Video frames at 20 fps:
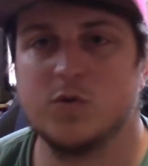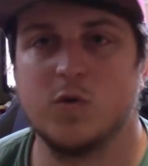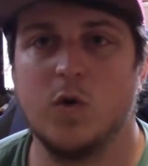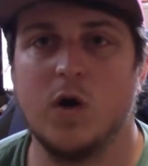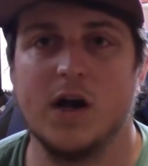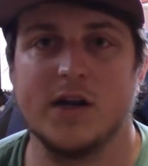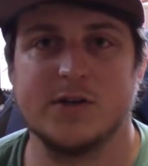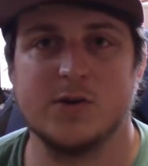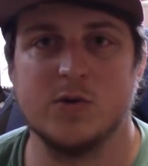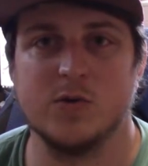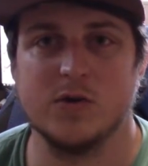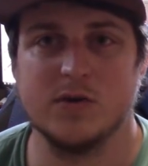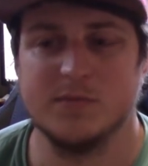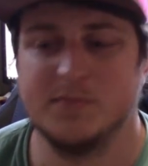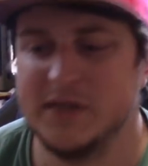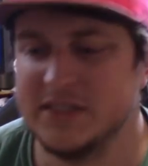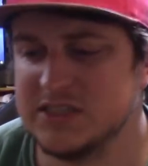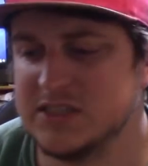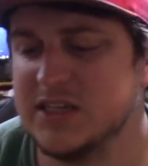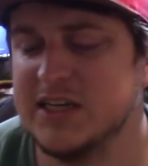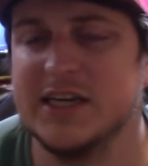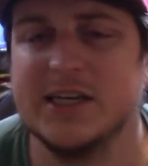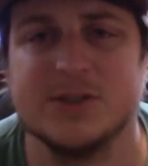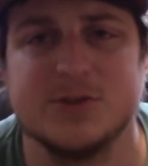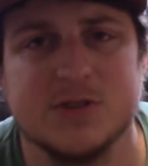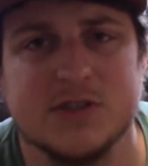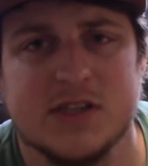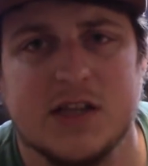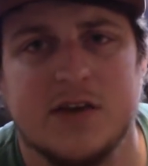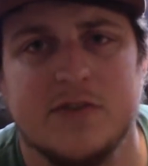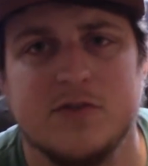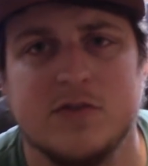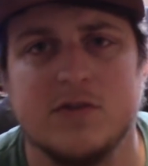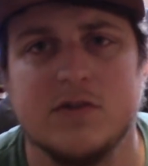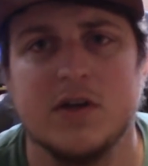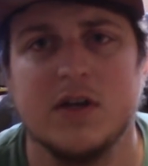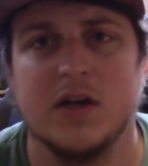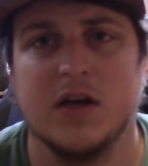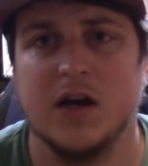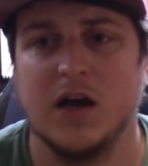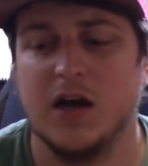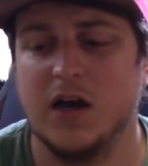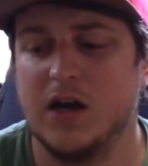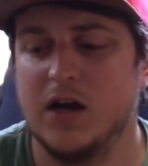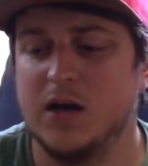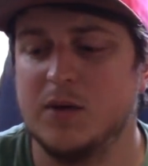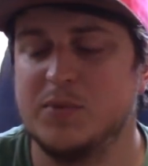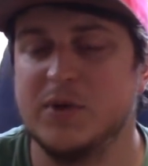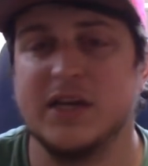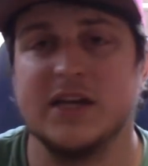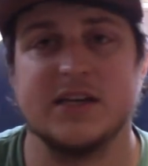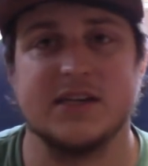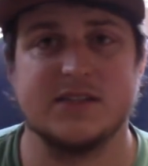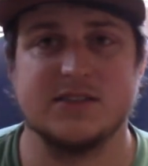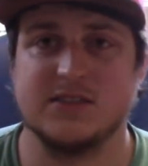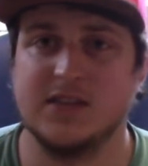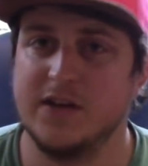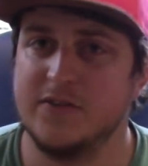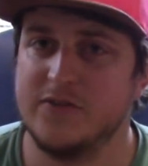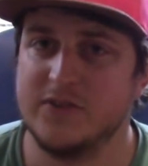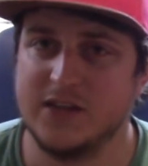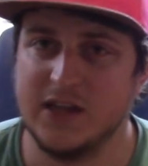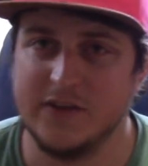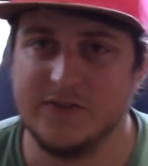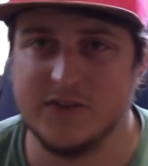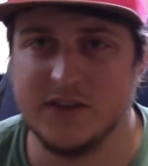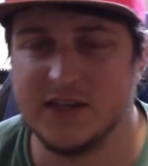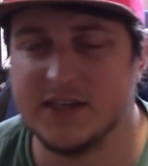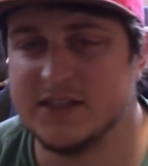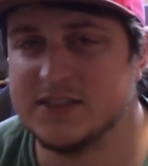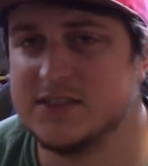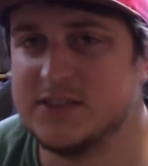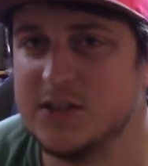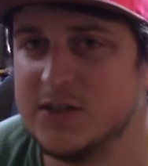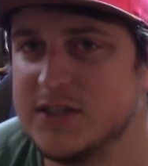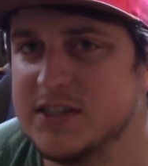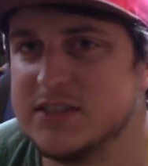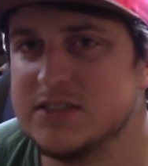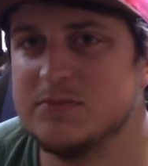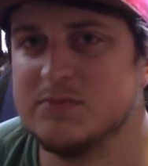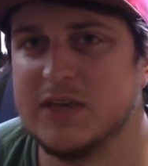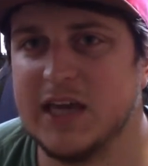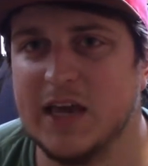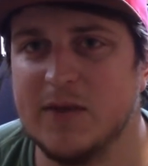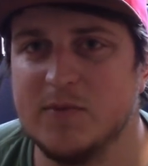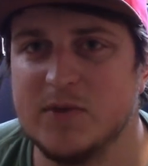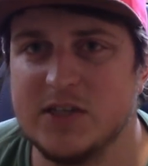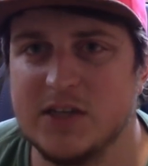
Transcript: quad core, basically entry level, uh, but it definitely can still get some gaming